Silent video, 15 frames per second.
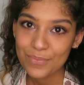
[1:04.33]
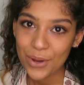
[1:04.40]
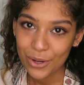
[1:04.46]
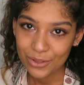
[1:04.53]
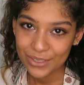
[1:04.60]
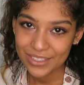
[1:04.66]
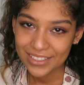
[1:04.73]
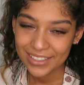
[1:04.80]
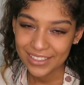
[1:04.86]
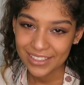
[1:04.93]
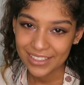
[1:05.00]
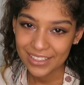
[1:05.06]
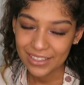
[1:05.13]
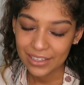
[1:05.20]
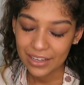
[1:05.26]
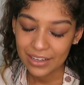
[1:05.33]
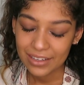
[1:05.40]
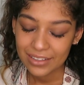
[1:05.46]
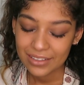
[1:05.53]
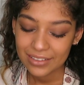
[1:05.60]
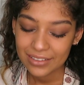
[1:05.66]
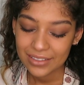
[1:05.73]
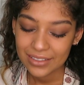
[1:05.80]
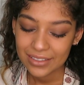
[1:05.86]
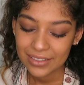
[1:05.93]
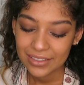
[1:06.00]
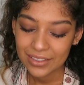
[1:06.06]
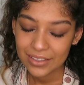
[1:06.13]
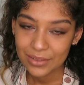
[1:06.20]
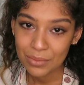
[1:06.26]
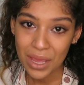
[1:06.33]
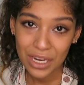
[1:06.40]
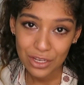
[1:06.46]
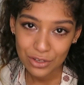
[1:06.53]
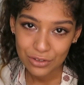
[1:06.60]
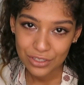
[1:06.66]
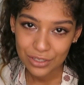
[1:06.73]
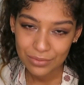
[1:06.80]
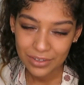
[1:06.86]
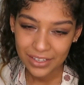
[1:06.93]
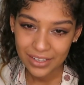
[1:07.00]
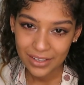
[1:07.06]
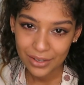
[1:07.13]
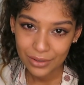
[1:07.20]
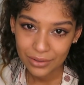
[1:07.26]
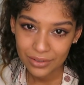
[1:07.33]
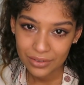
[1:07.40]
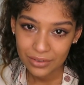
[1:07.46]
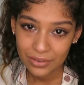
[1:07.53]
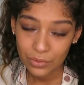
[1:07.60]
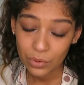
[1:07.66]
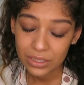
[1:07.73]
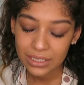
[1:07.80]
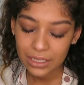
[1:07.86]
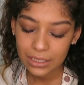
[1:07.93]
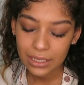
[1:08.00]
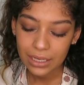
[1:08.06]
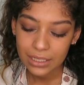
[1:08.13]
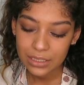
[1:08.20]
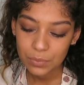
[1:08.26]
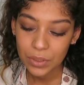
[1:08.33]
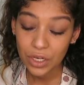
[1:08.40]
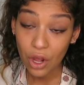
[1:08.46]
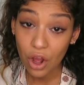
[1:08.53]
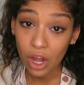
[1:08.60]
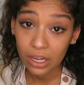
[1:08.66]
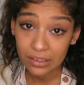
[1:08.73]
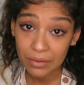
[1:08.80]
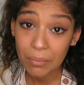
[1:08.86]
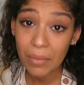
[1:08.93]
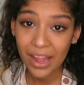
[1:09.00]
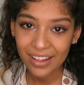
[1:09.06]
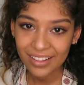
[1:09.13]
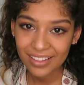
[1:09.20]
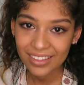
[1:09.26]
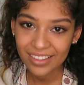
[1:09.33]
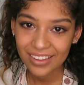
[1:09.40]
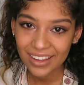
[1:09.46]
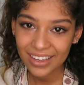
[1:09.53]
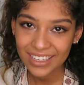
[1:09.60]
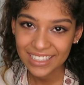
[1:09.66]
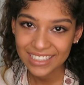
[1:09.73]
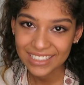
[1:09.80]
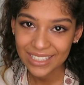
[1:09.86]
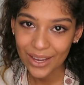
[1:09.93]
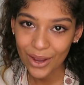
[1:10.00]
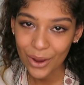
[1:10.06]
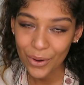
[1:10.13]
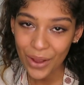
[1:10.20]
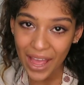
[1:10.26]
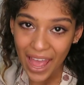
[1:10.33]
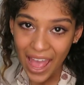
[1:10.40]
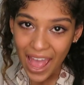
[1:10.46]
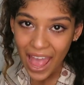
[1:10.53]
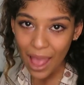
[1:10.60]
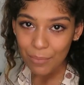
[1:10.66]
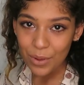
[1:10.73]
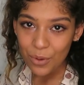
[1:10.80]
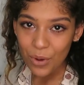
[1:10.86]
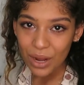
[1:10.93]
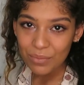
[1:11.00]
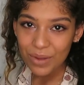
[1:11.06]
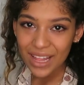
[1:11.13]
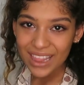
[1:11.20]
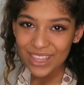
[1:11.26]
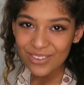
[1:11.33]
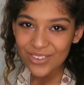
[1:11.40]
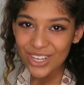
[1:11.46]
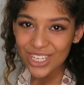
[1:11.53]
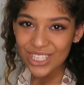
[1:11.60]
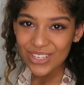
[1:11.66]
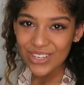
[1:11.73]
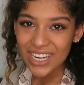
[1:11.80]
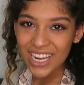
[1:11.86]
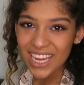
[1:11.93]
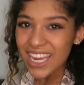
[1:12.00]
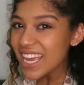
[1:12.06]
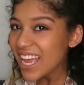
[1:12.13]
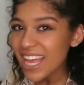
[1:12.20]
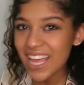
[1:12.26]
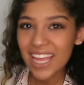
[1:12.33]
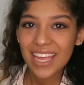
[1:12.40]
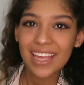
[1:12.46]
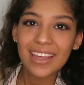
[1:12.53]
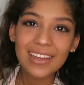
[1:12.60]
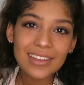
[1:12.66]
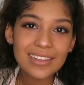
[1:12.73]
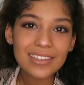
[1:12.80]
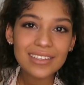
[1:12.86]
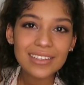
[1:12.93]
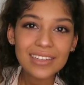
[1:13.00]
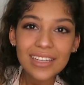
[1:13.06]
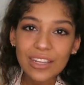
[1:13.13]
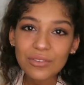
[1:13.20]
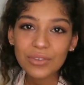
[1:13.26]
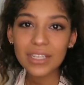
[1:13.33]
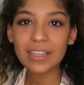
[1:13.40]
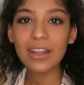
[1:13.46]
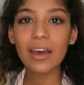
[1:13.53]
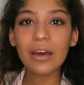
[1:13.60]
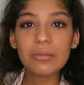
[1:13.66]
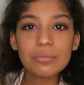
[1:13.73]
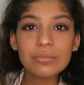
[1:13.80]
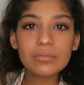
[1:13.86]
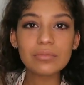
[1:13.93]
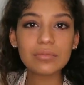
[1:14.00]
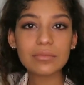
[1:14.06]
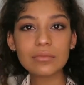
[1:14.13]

posted, made a YouTube video. Well, technically it's been a hot month. So happy 1 month anniversary in Vietnam.